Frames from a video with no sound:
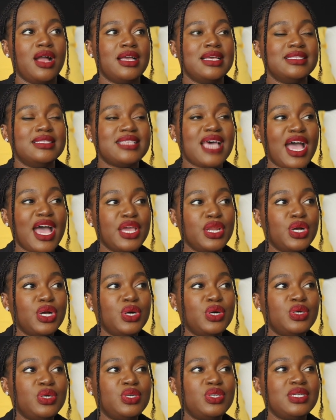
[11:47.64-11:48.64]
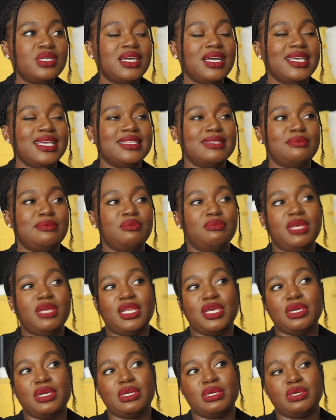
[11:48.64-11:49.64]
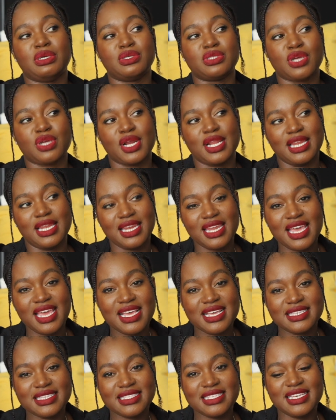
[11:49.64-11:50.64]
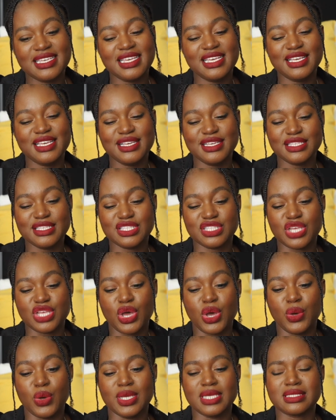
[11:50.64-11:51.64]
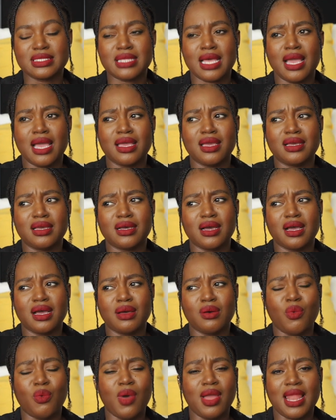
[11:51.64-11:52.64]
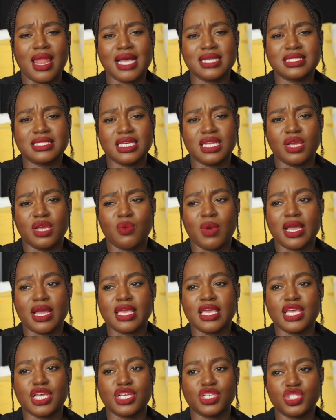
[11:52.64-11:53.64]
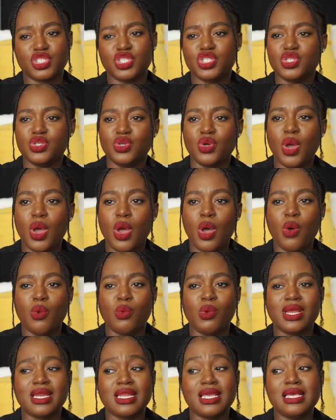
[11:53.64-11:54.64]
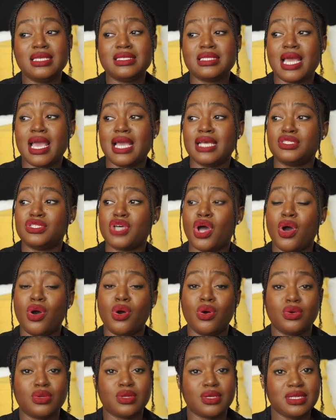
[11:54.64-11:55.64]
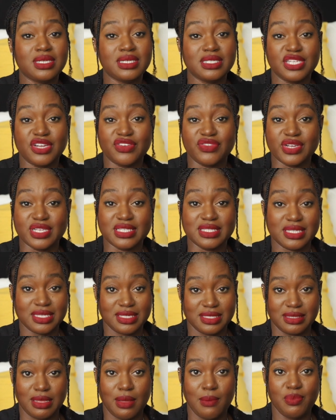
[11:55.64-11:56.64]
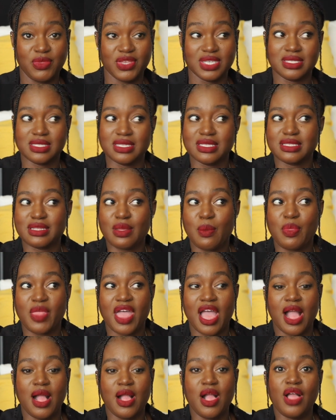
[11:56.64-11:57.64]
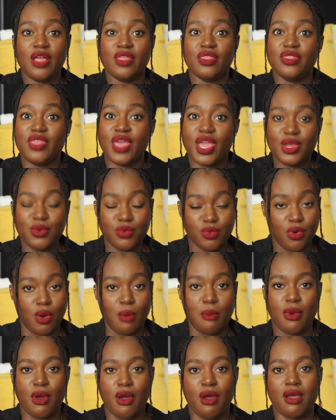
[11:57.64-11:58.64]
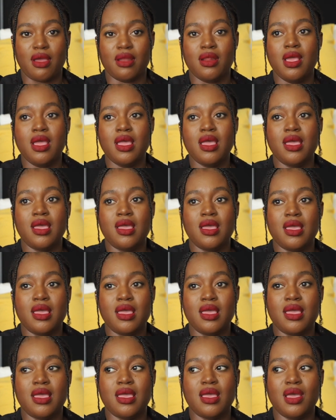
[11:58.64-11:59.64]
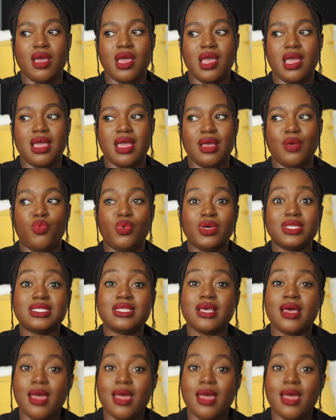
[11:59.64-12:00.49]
entitled and millennials are lazy. So it's like, well, I did it, why can't you? When it's a totally different system. The system that they grew up on was to